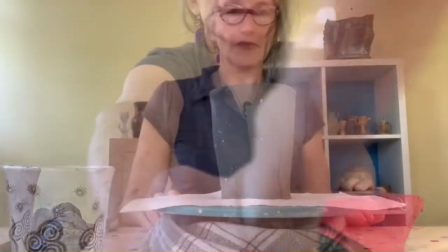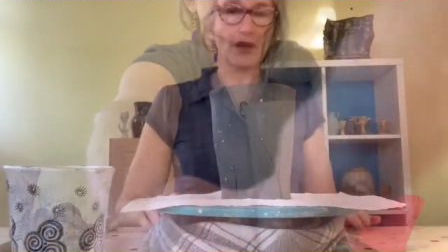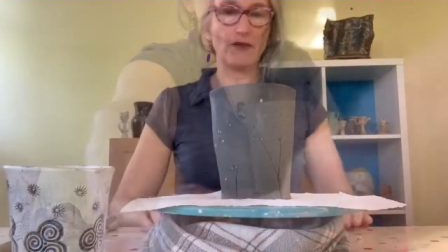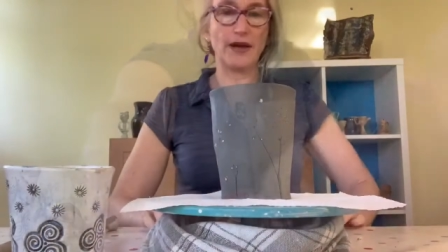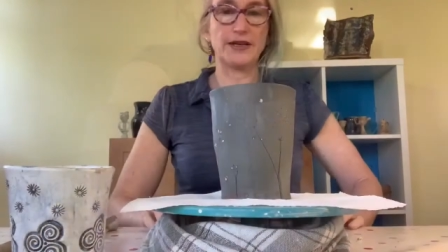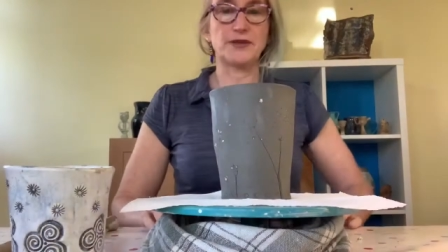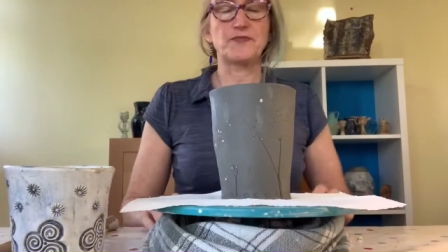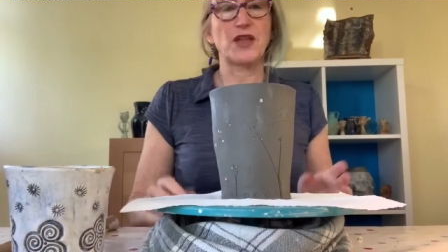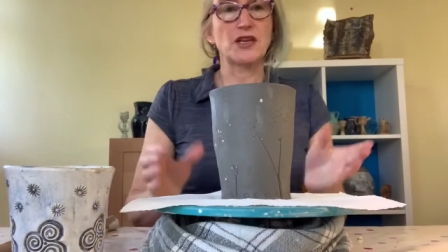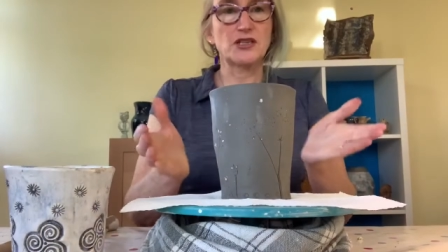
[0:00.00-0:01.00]
All right,
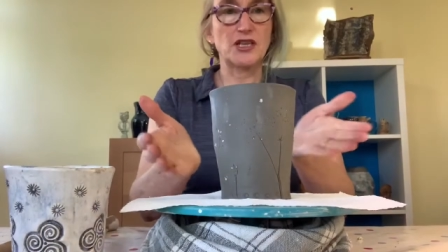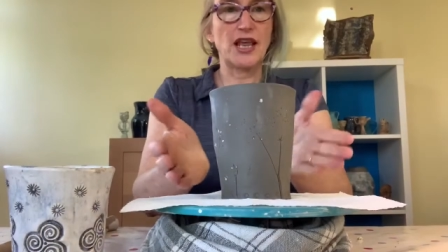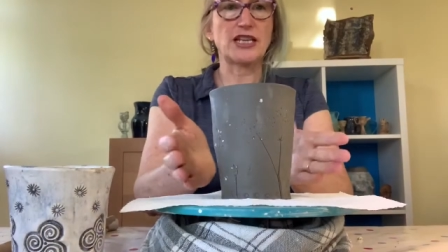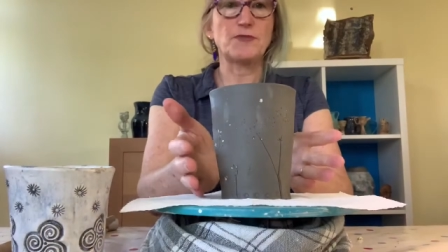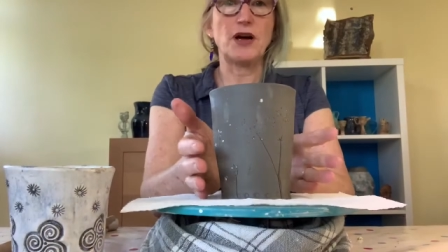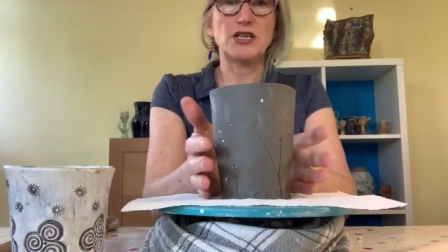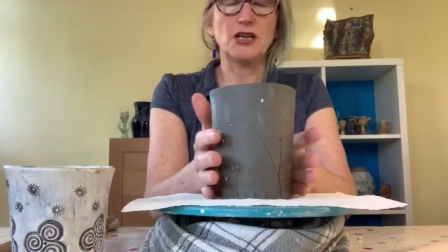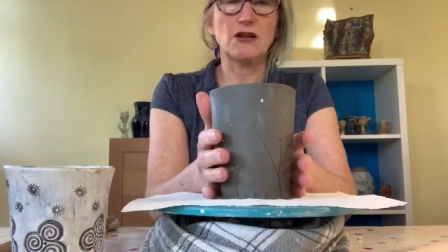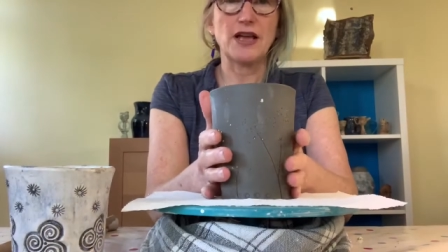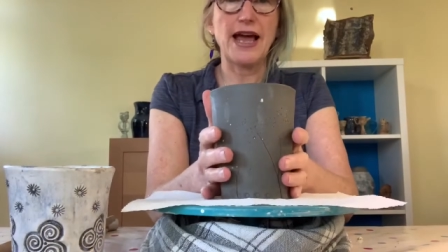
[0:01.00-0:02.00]
so the next part to
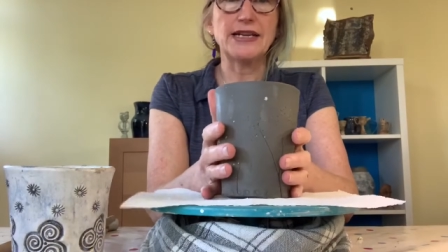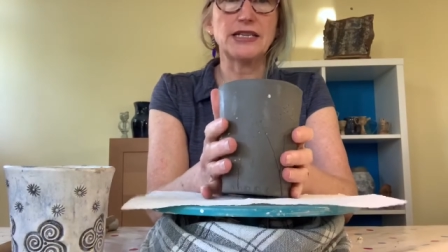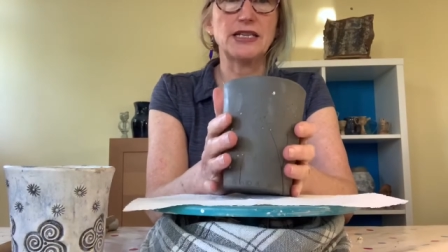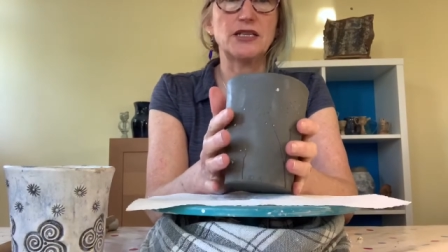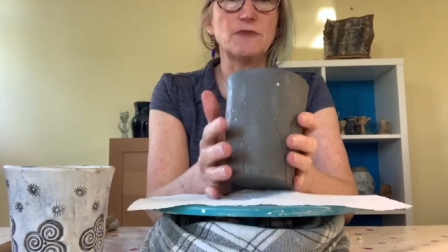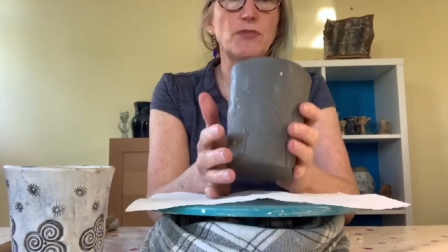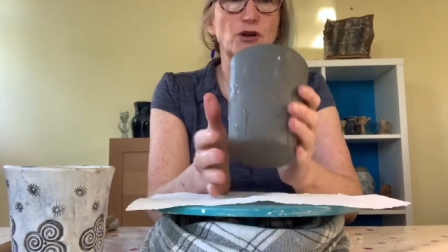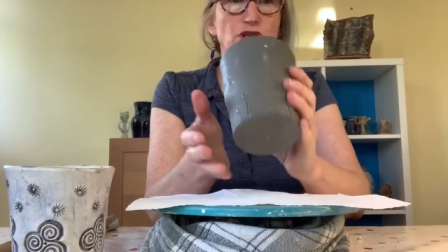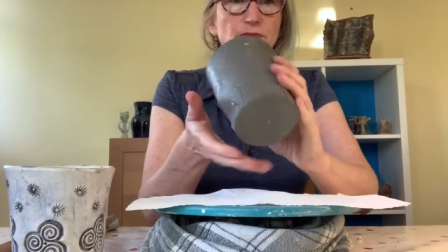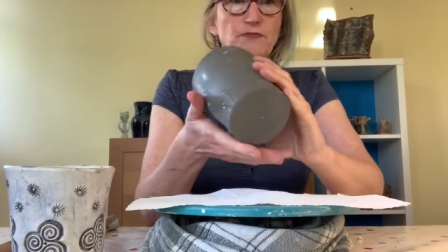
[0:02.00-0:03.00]
look at is the
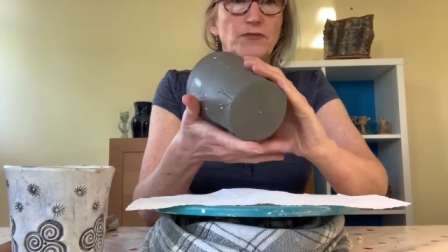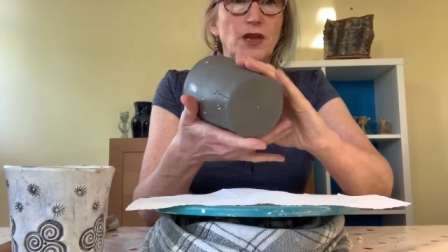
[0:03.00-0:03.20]
bottom.